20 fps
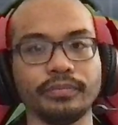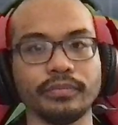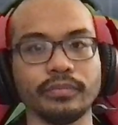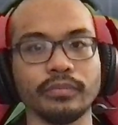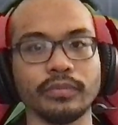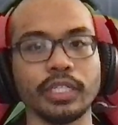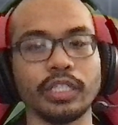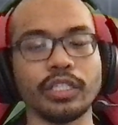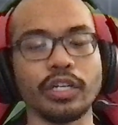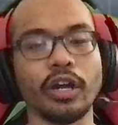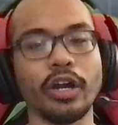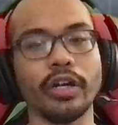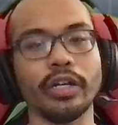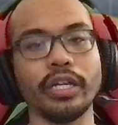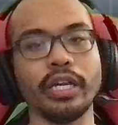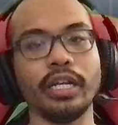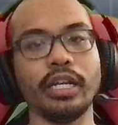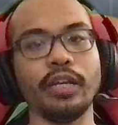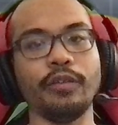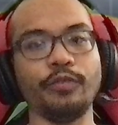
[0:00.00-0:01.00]
The
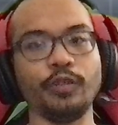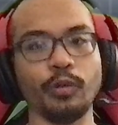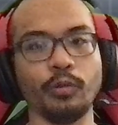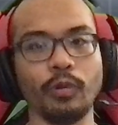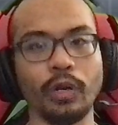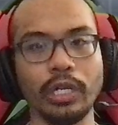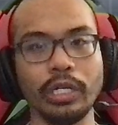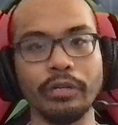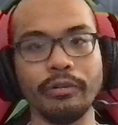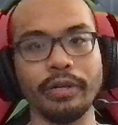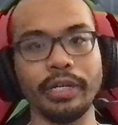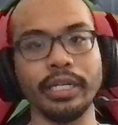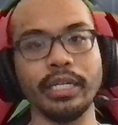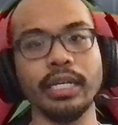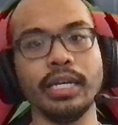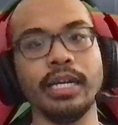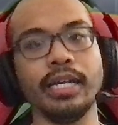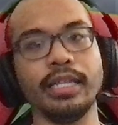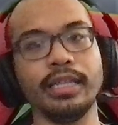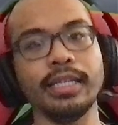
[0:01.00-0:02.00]
target, if you're wondering,
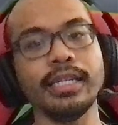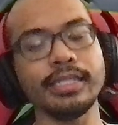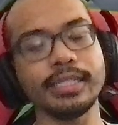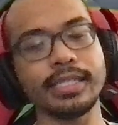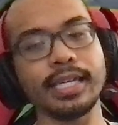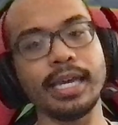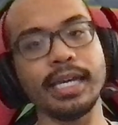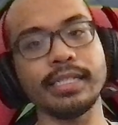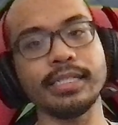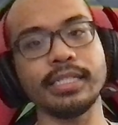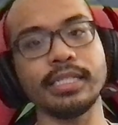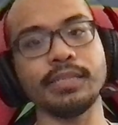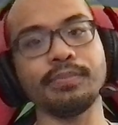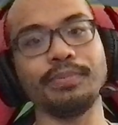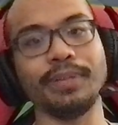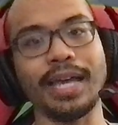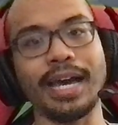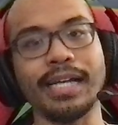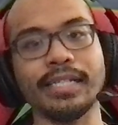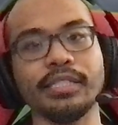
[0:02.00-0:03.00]
this case is
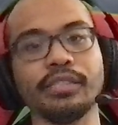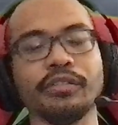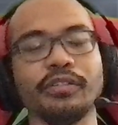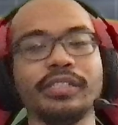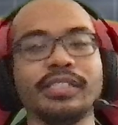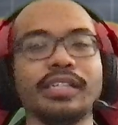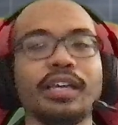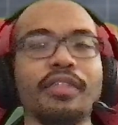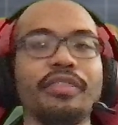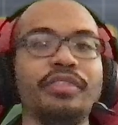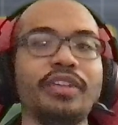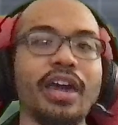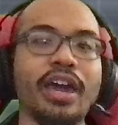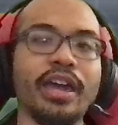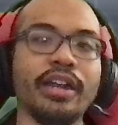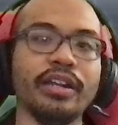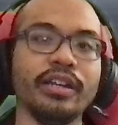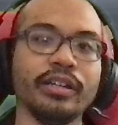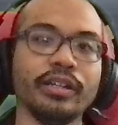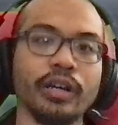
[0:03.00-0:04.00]
Blastoise,
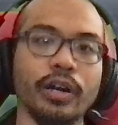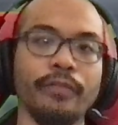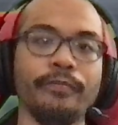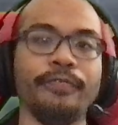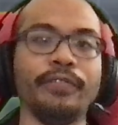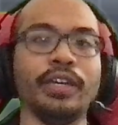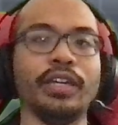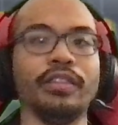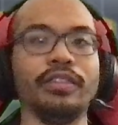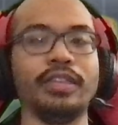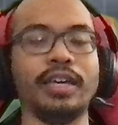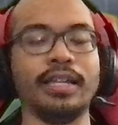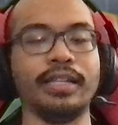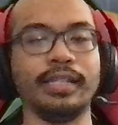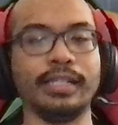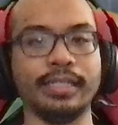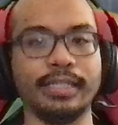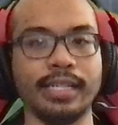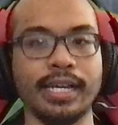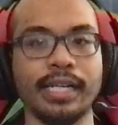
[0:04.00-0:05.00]
then Comfy, then
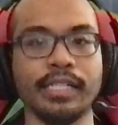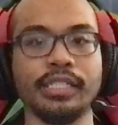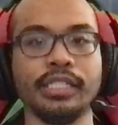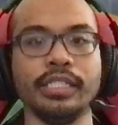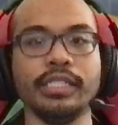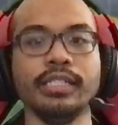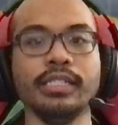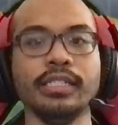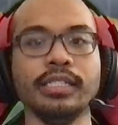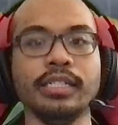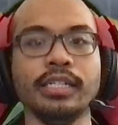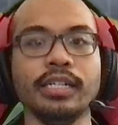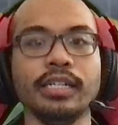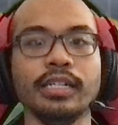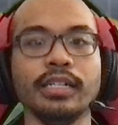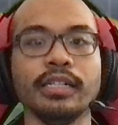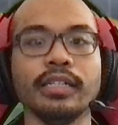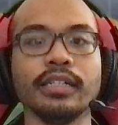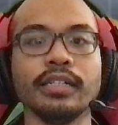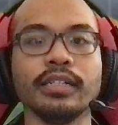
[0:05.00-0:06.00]
Zacian.
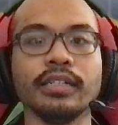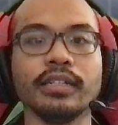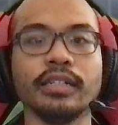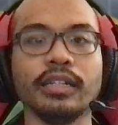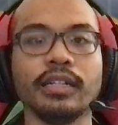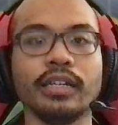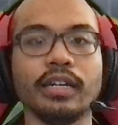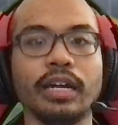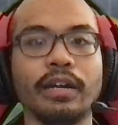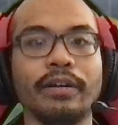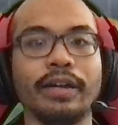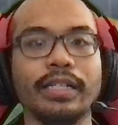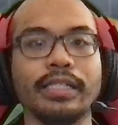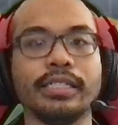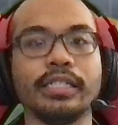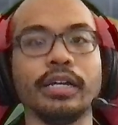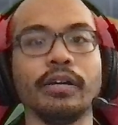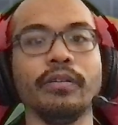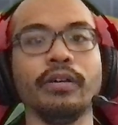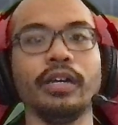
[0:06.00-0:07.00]
Alright,
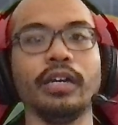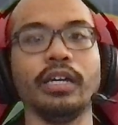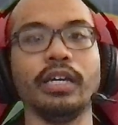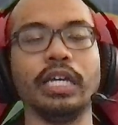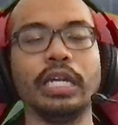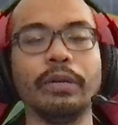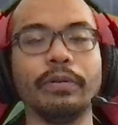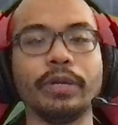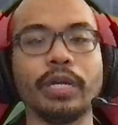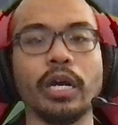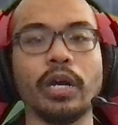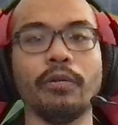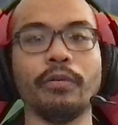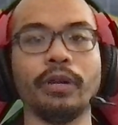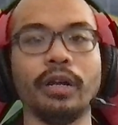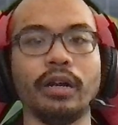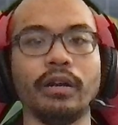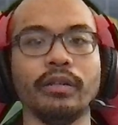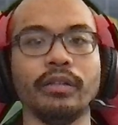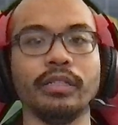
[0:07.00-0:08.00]
so here we go.
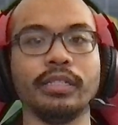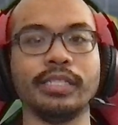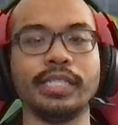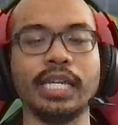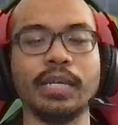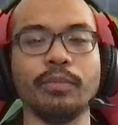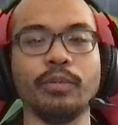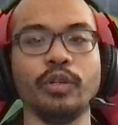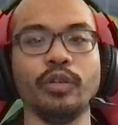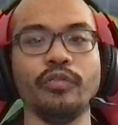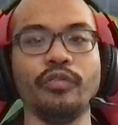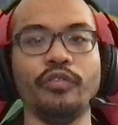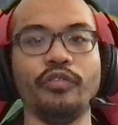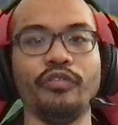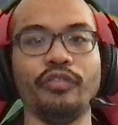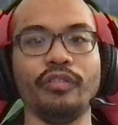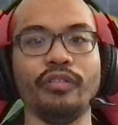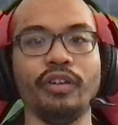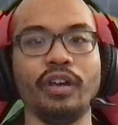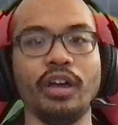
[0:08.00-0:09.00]
The sync move
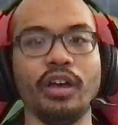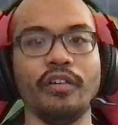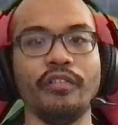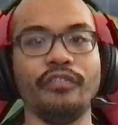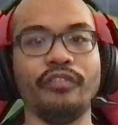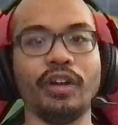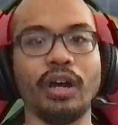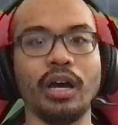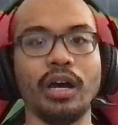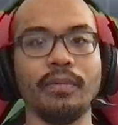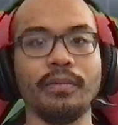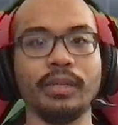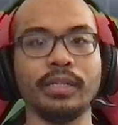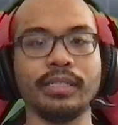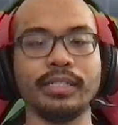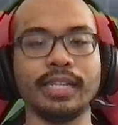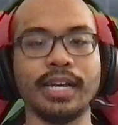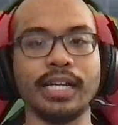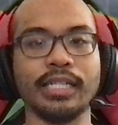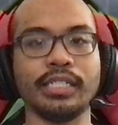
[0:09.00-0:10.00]
from
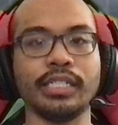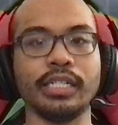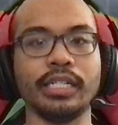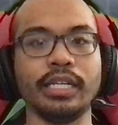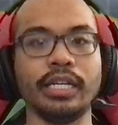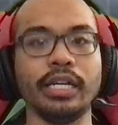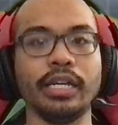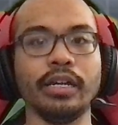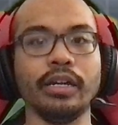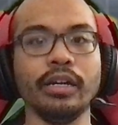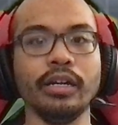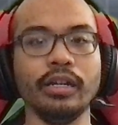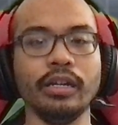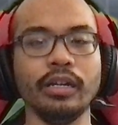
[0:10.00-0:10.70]
Zacian here.